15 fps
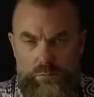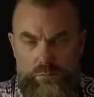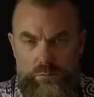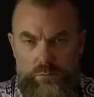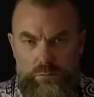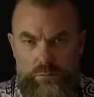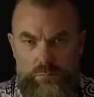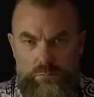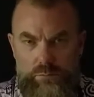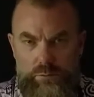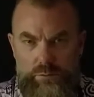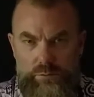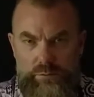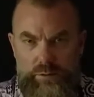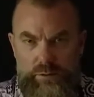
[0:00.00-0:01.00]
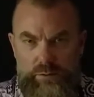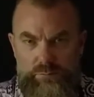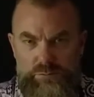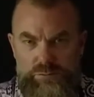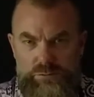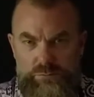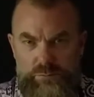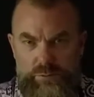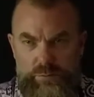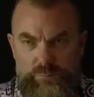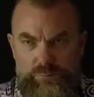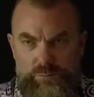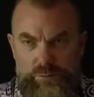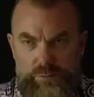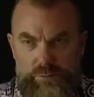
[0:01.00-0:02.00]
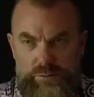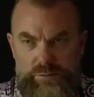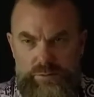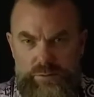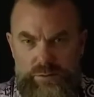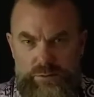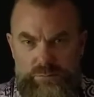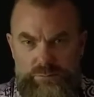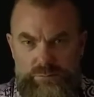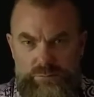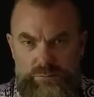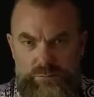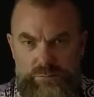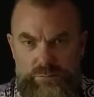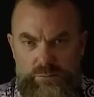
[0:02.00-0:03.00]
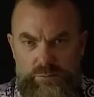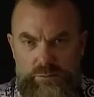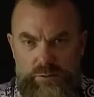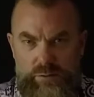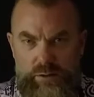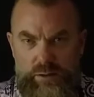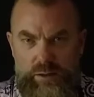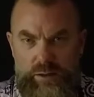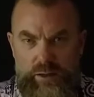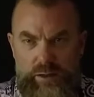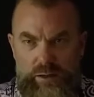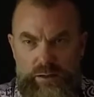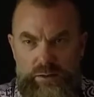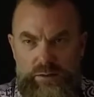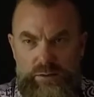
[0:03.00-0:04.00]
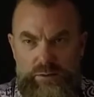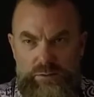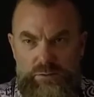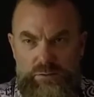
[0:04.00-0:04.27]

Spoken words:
you're worthy of showing up for yourself. And it